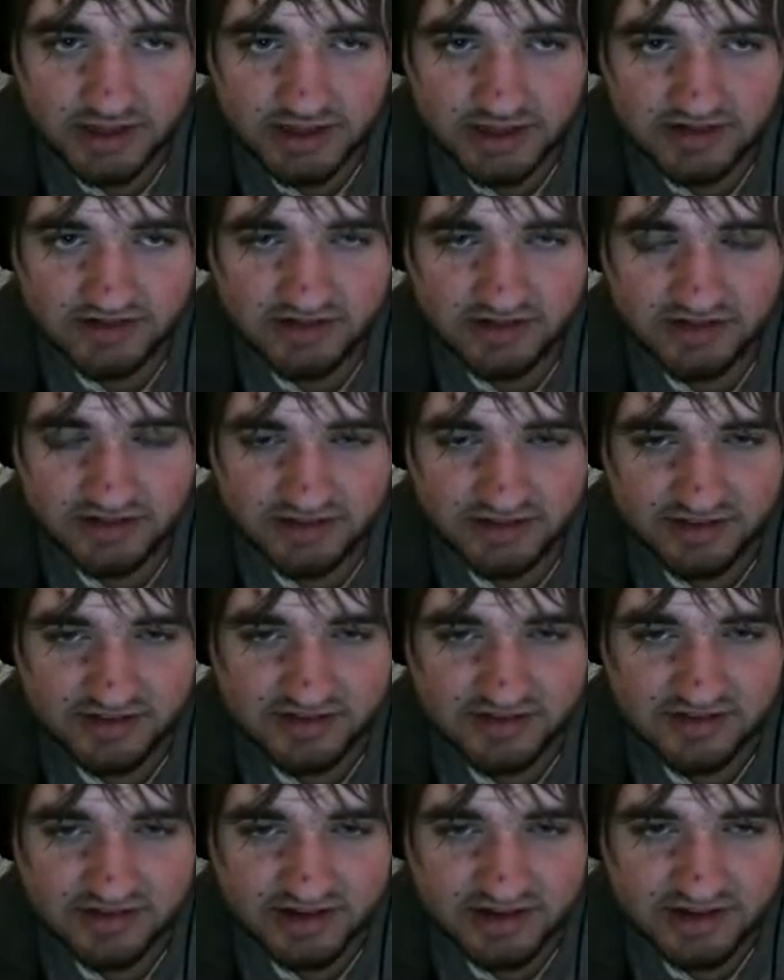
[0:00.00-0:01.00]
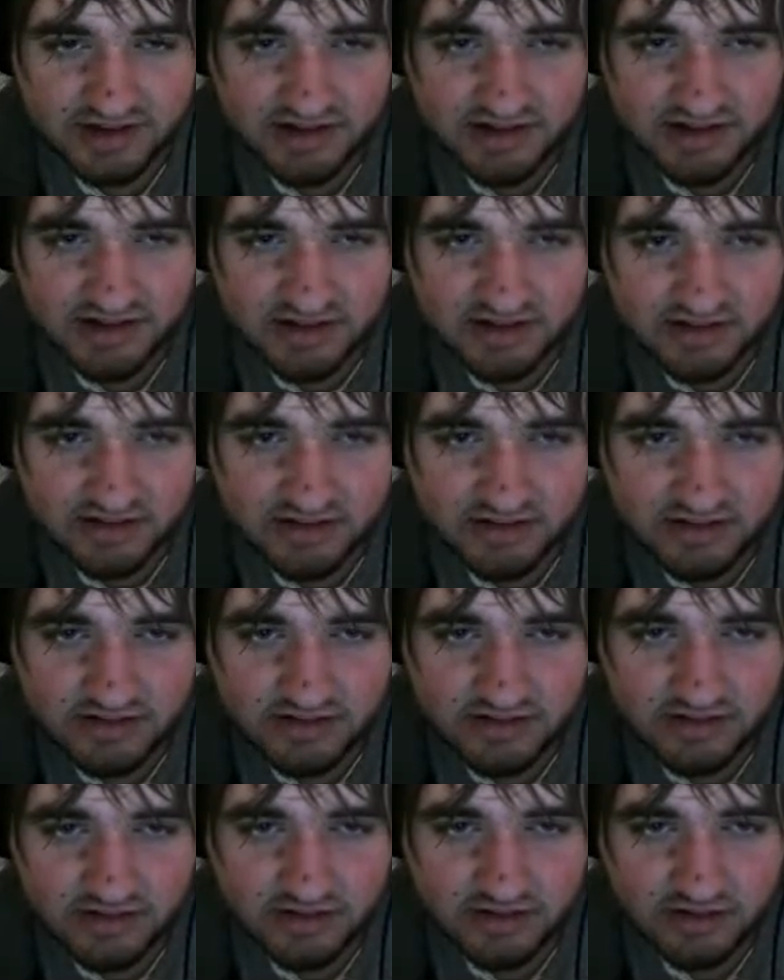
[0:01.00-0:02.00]
Is it on this side?
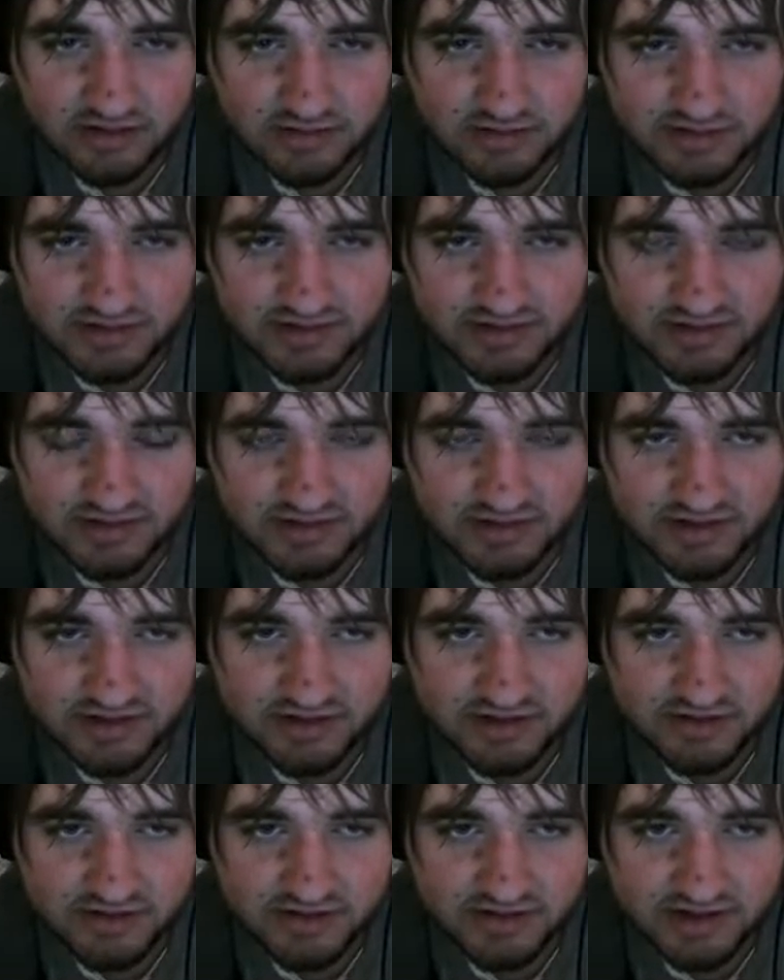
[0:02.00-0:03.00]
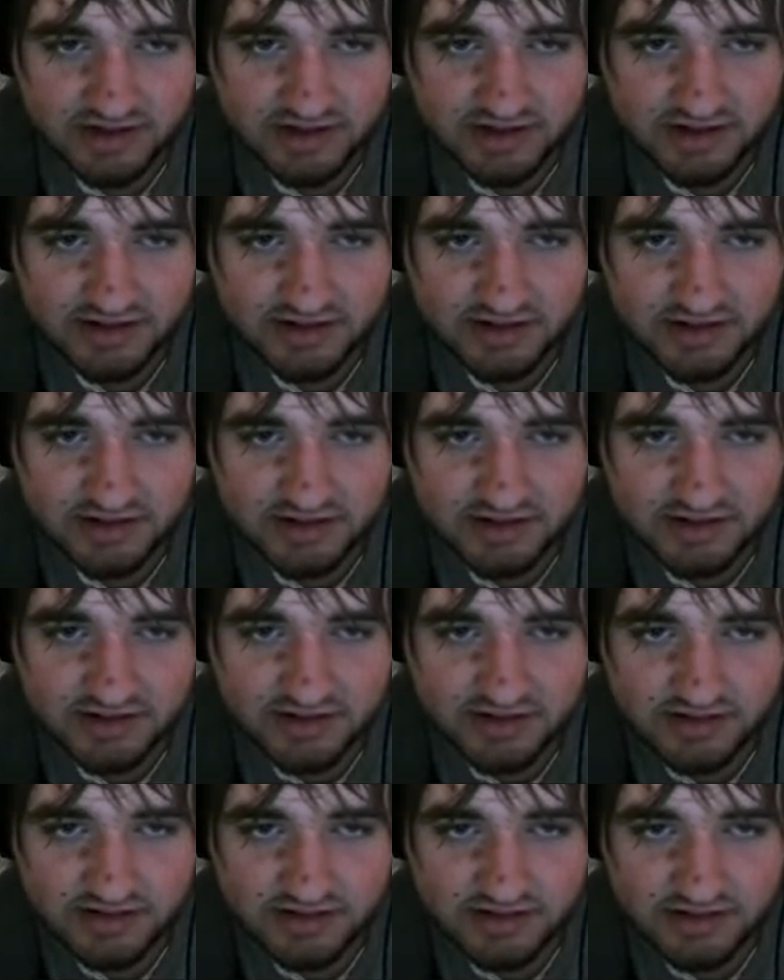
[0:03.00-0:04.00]
No, it's on the other side.
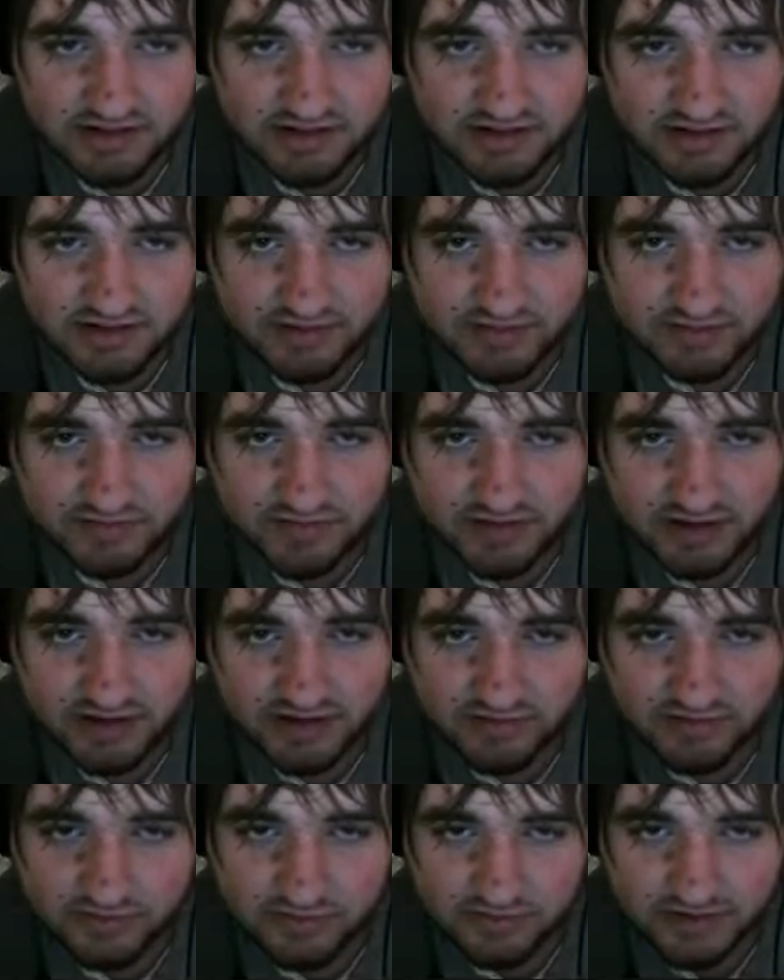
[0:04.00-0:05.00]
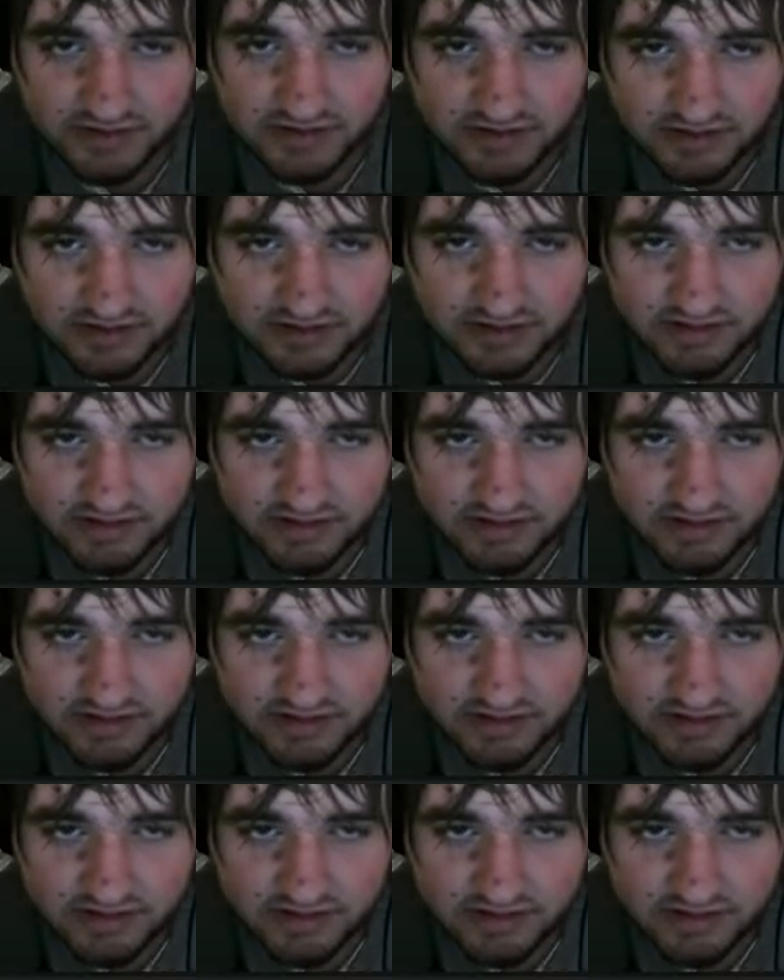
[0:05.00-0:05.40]
Definitively.